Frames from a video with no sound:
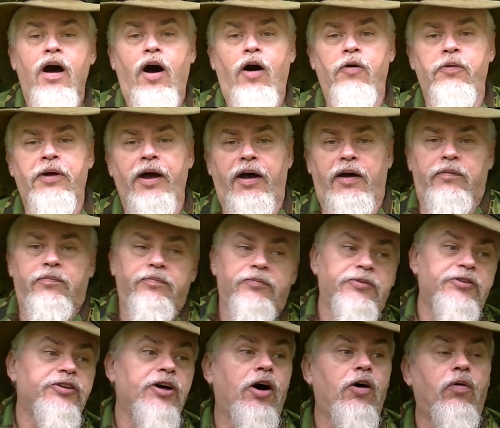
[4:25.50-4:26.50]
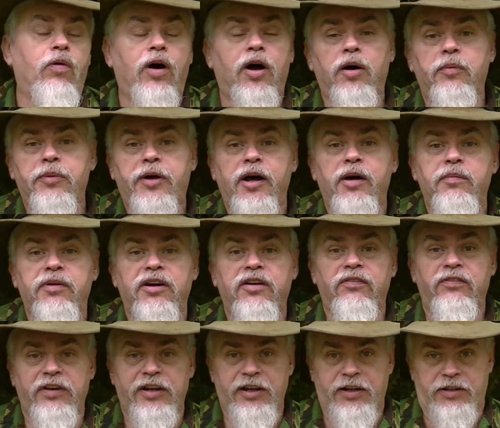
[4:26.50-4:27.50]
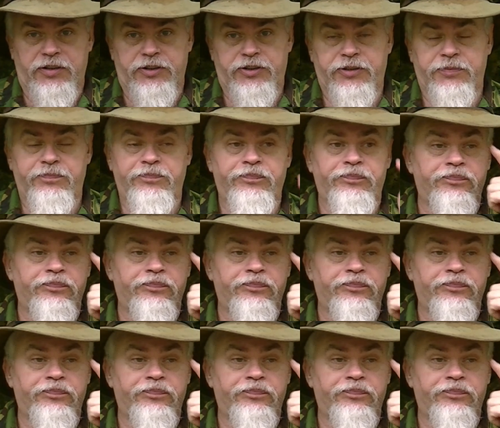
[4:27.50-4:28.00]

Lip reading: Okay, so upcoming events.